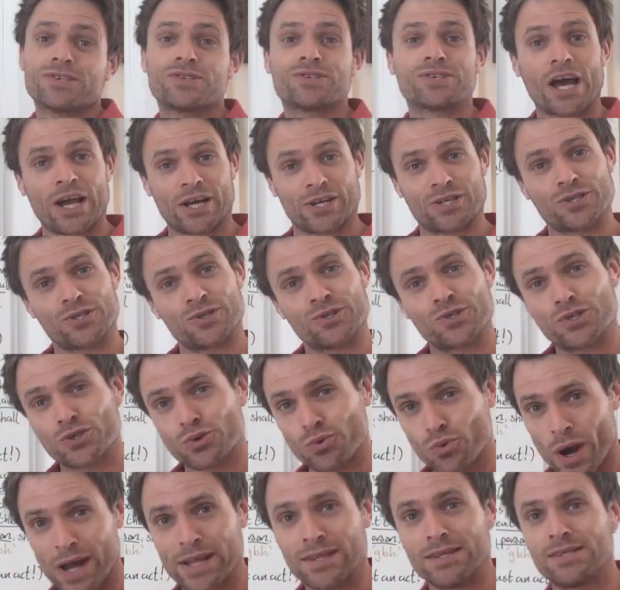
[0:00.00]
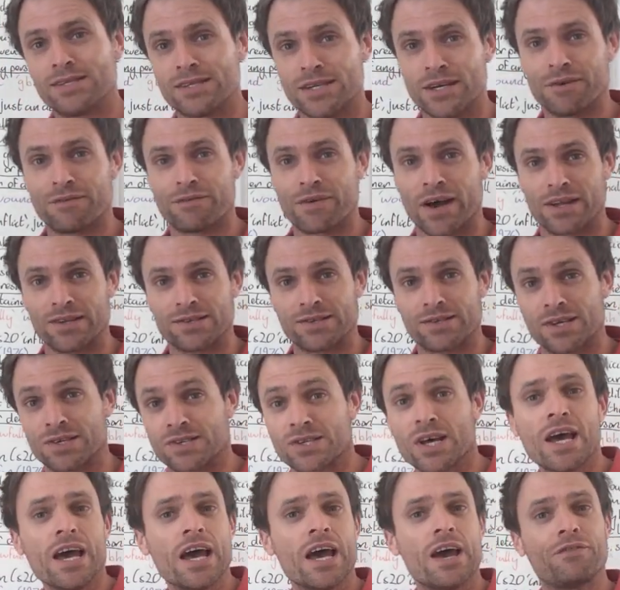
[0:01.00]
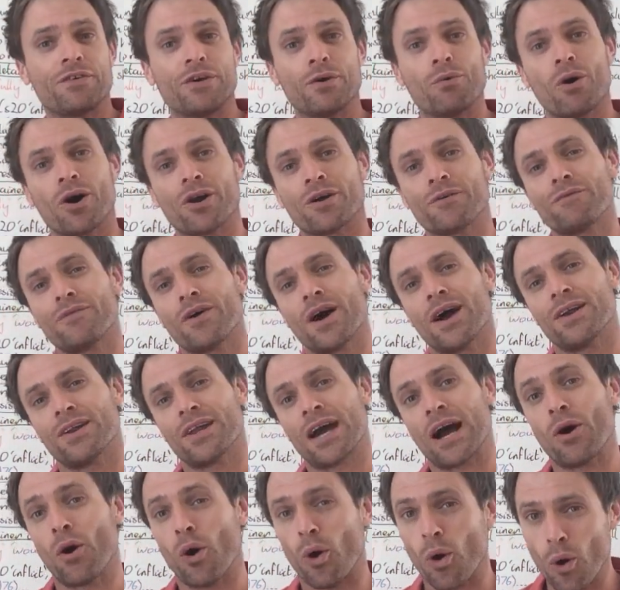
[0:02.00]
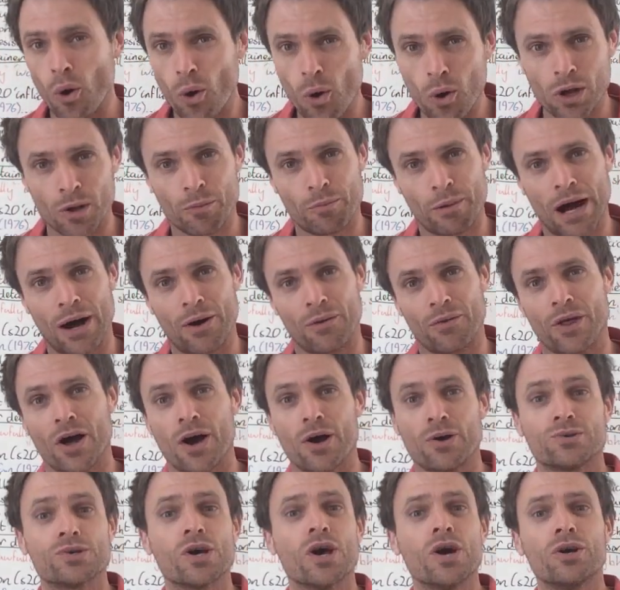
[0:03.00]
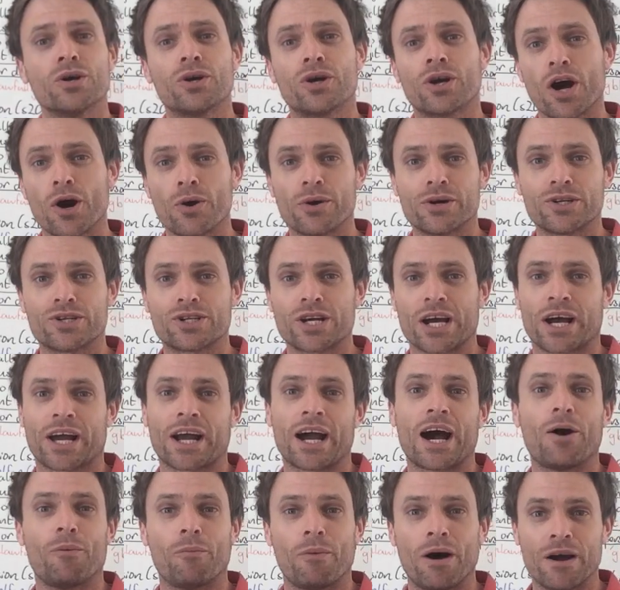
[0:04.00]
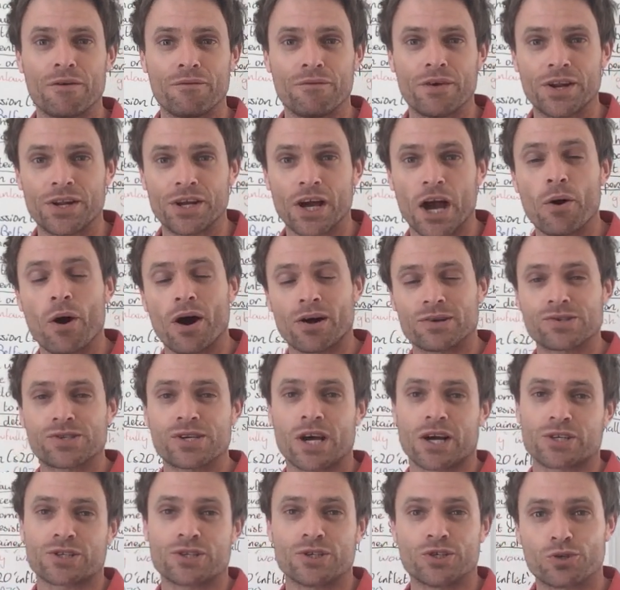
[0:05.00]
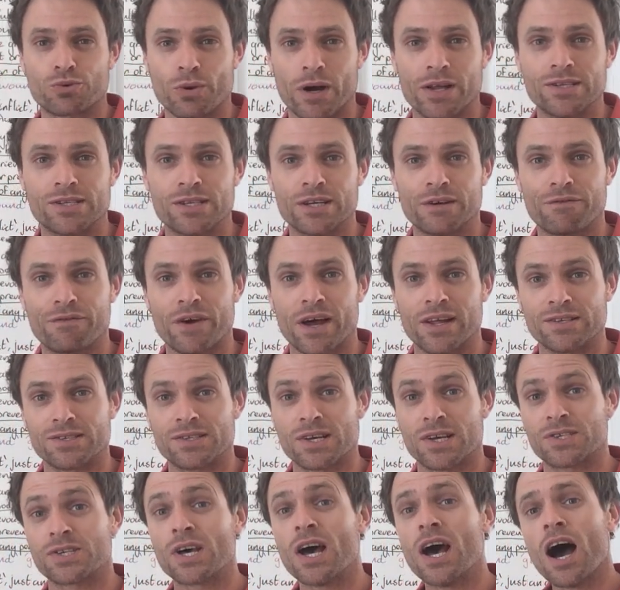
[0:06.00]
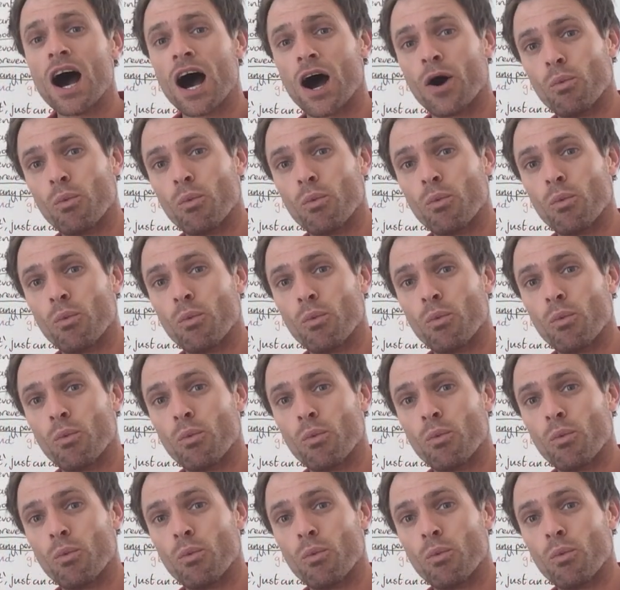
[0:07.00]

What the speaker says: Section 20 offences. If you want to find out all about those, go and check out my video on Section 20 offences.